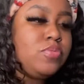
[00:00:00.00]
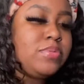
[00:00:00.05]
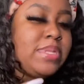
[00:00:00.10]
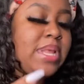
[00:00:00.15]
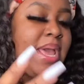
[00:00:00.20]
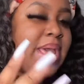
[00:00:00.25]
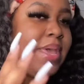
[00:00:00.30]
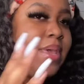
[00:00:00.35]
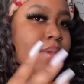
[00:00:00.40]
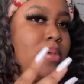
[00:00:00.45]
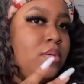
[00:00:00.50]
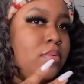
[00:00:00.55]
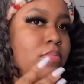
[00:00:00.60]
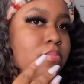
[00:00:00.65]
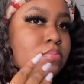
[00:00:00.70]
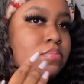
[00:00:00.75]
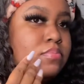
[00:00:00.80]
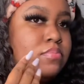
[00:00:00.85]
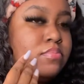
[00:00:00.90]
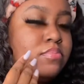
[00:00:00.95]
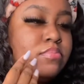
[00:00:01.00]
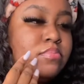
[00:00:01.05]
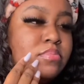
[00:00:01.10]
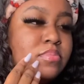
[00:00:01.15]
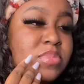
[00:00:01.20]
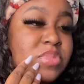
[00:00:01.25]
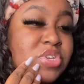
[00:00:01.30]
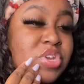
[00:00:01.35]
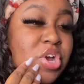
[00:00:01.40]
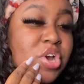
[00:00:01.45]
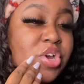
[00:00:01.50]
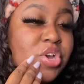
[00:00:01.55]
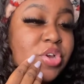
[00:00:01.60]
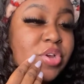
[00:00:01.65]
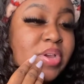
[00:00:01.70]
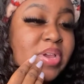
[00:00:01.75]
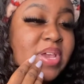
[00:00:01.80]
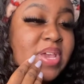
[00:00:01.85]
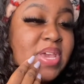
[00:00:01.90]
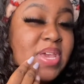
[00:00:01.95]
like
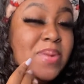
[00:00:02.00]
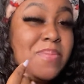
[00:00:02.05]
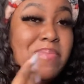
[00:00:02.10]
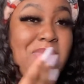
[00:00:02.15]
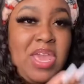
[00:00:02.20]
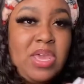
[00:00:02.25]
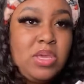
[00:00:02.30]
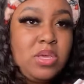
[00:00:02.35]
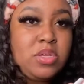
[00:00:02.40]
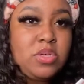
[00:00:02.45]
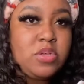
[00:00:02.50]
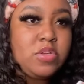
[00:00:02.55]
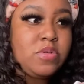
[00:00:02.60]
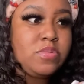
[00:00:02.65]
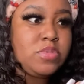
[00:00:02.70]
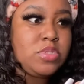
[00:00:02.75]
dirt and makeup,